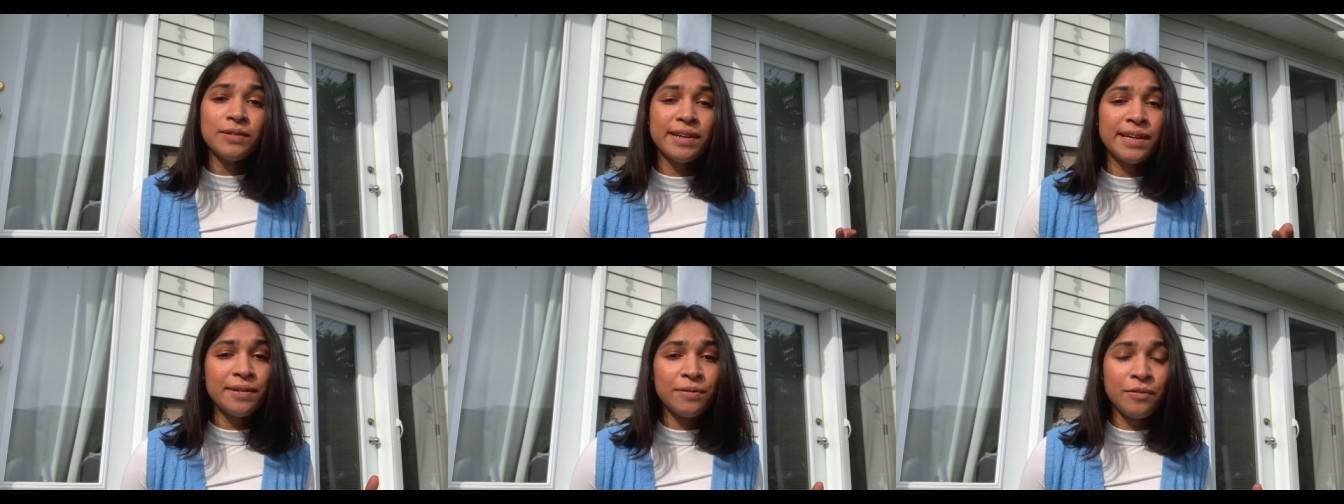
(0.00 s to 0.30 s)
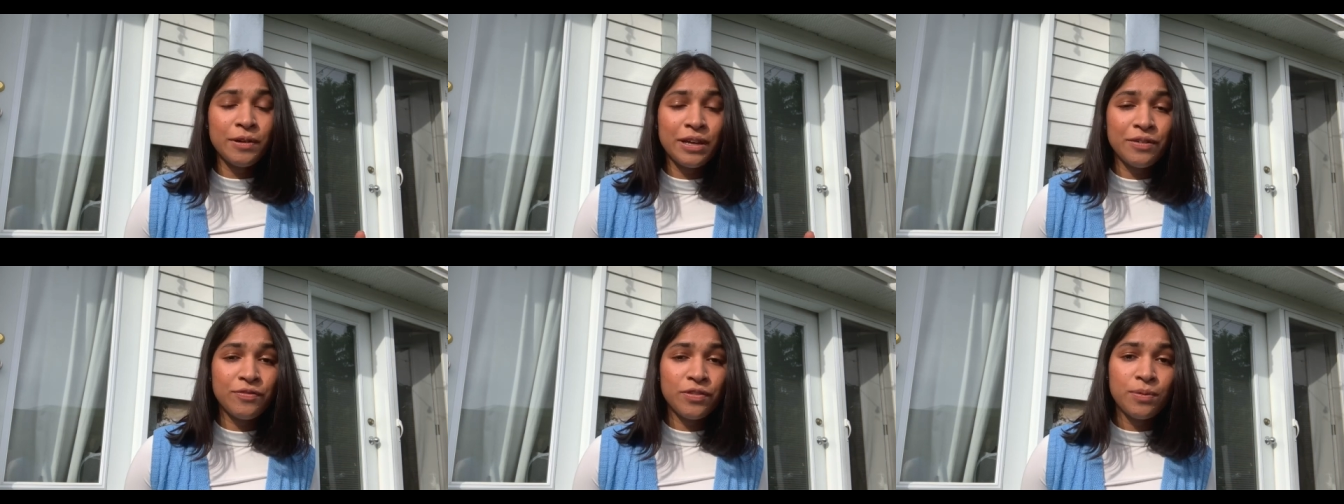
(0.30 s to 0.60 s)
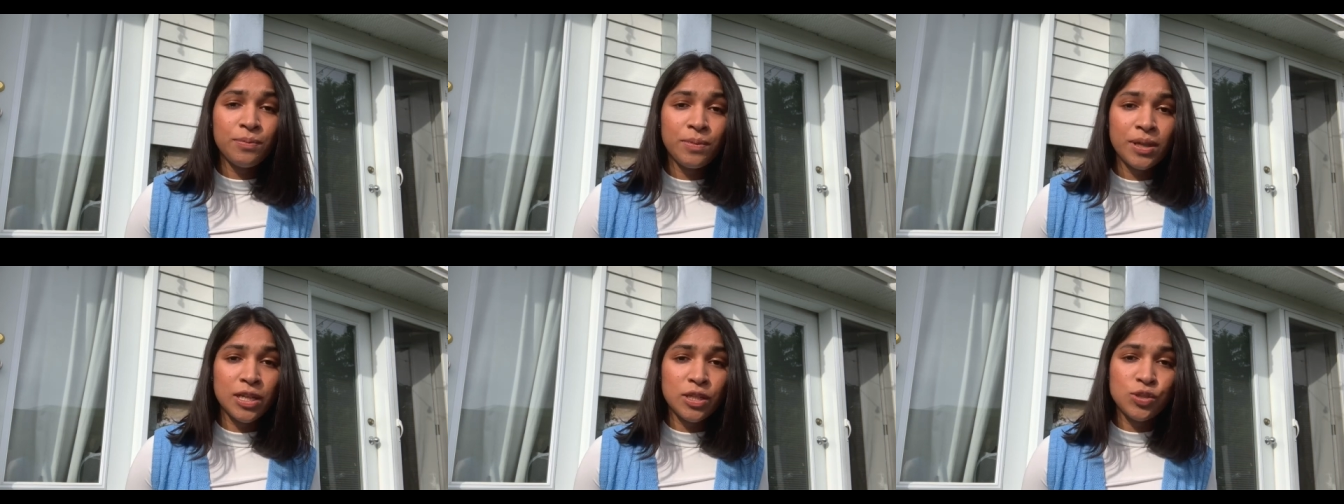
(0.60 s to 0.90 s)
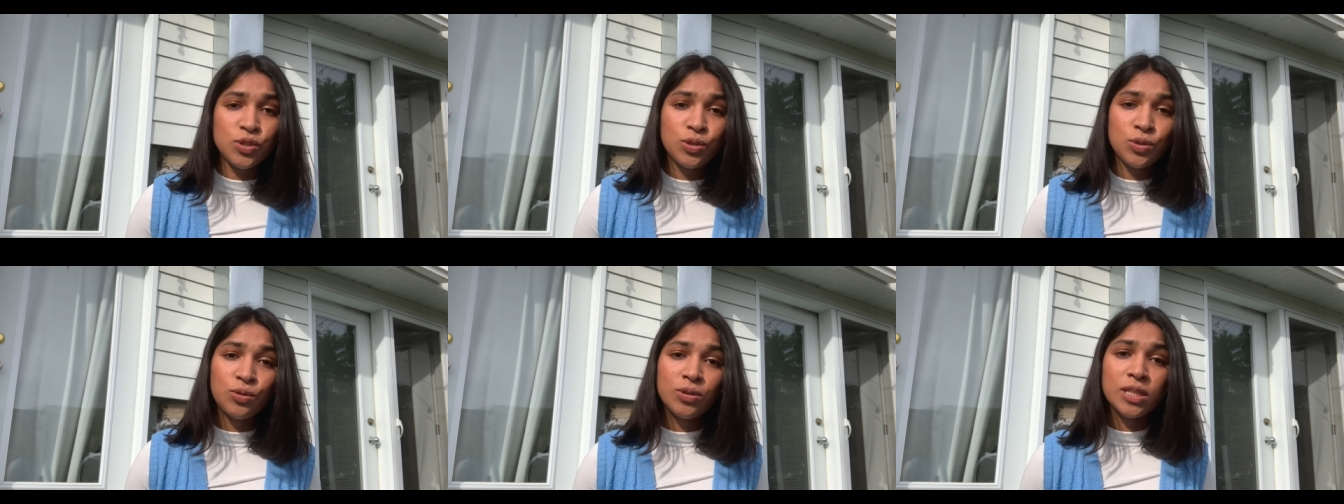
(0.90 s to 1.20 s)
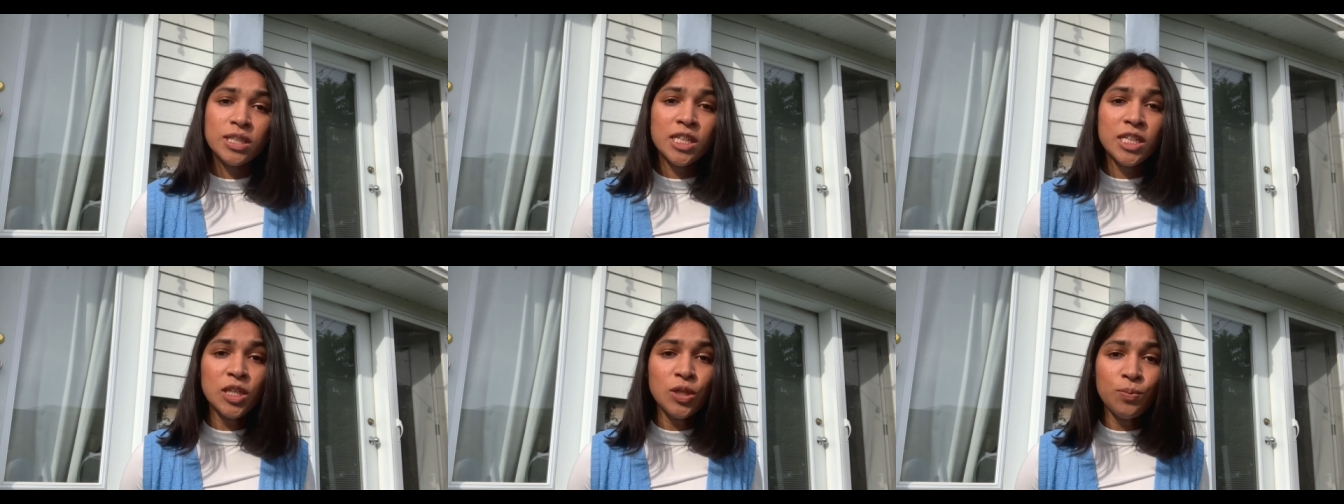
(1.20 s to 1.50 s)
great way for me to
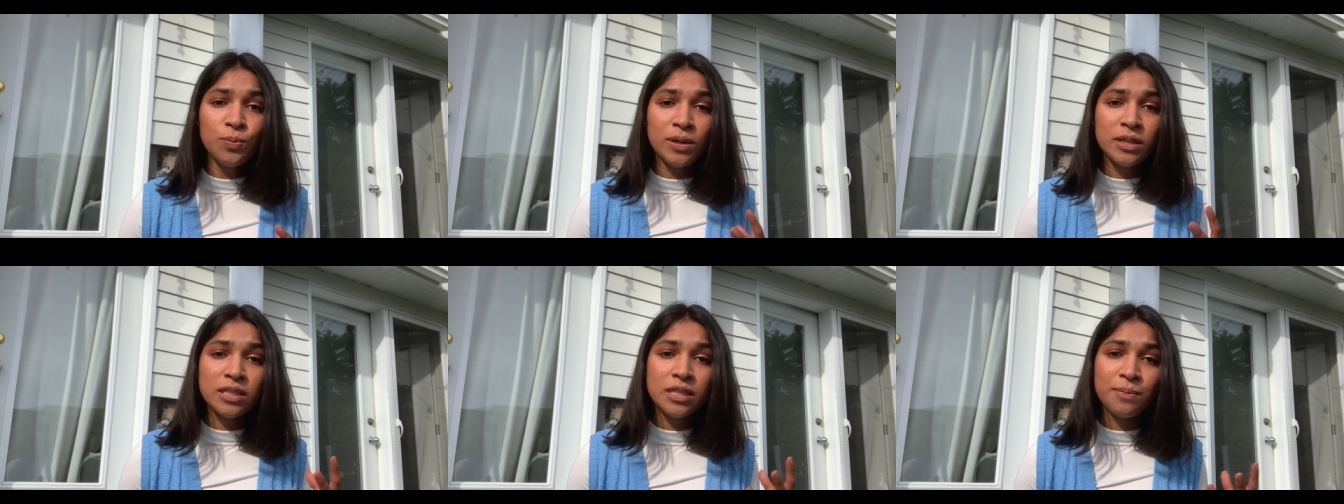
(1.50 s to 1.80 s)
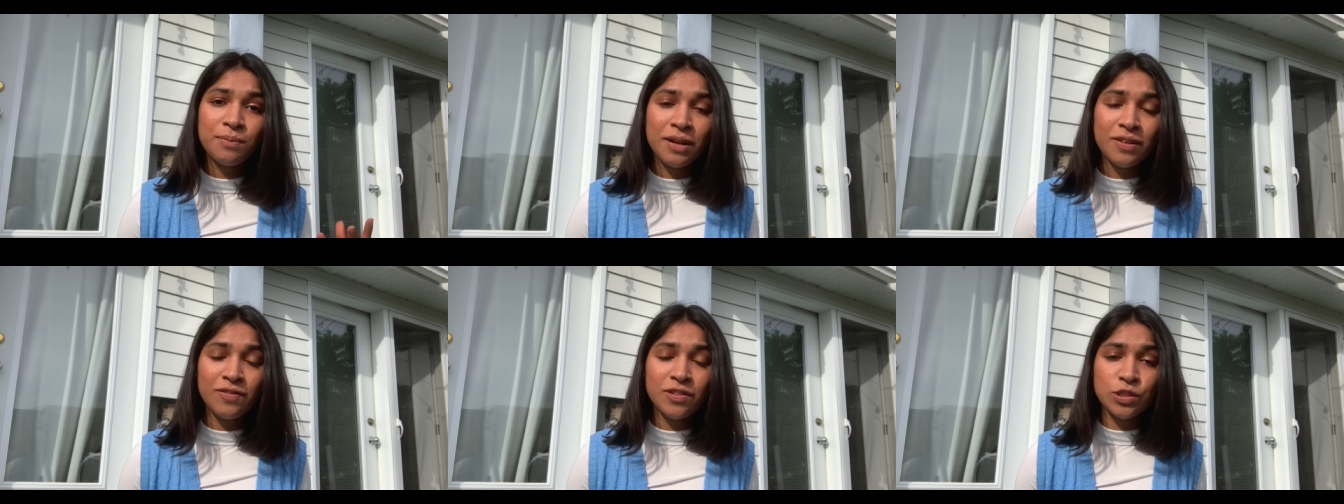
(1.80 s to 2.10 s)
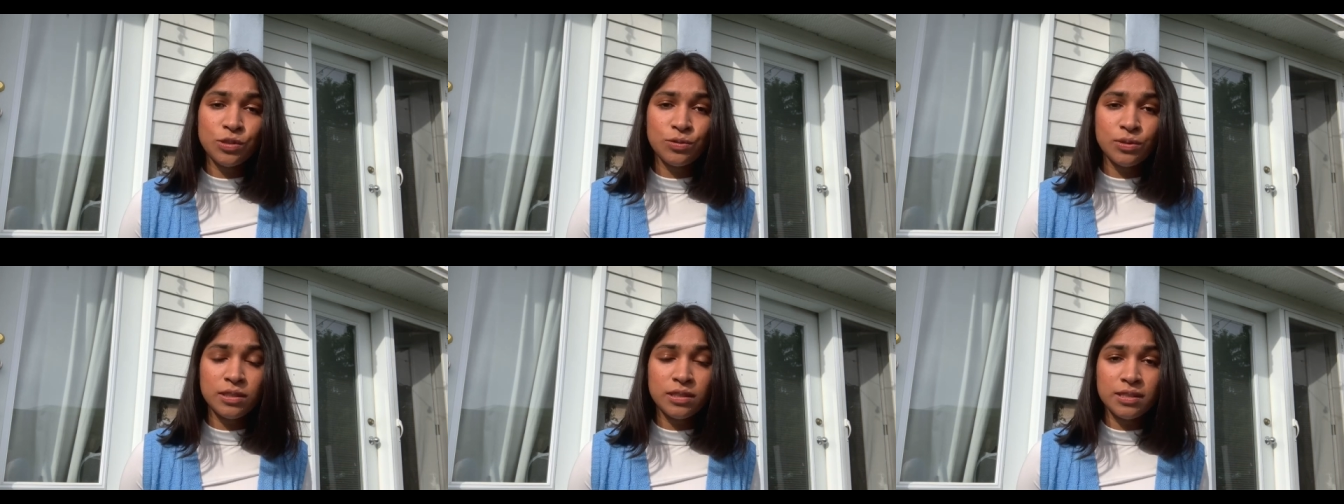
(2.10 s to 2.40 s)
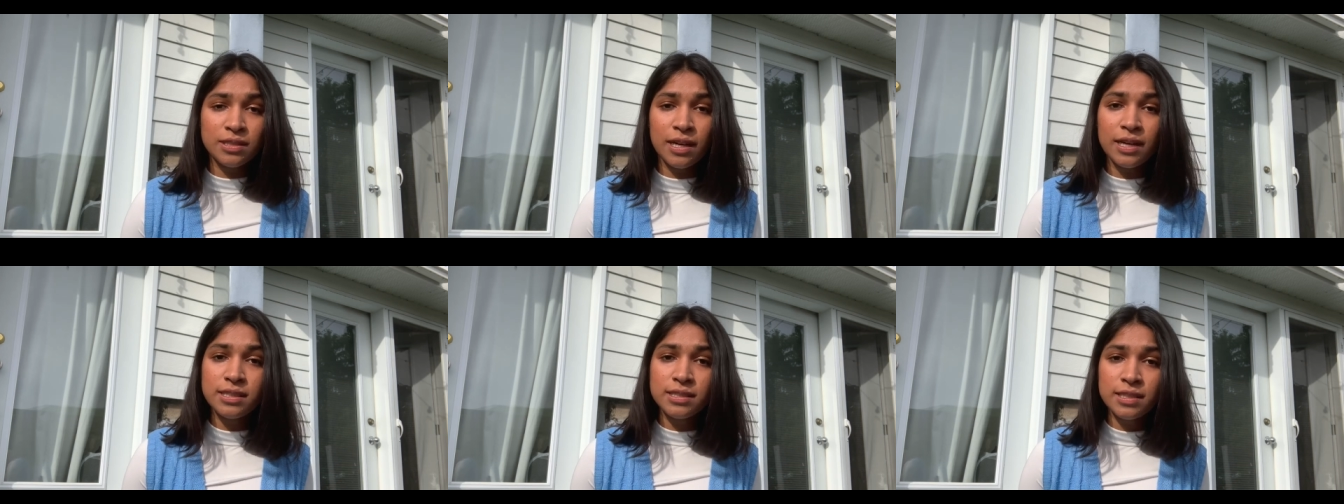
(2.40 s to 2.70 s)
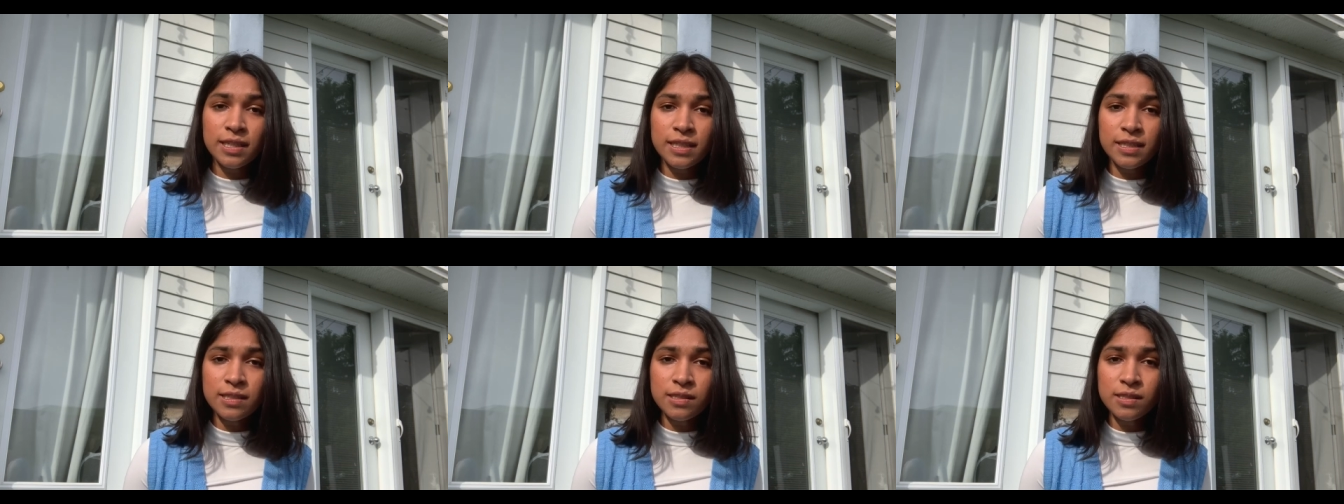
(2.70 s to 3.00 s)
continue building my visual design
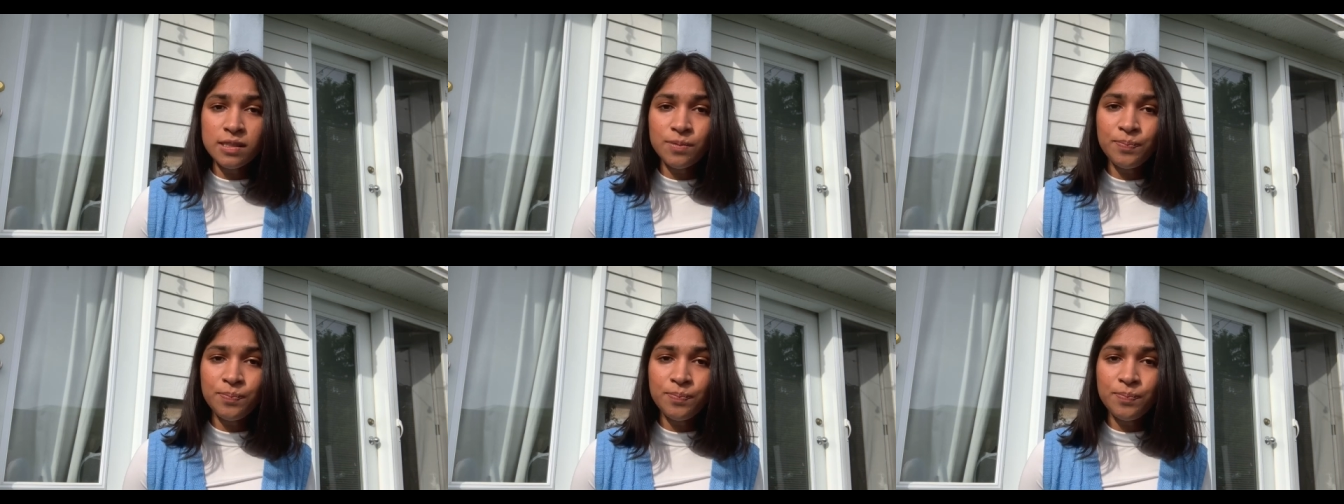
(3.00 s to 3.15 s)
skills.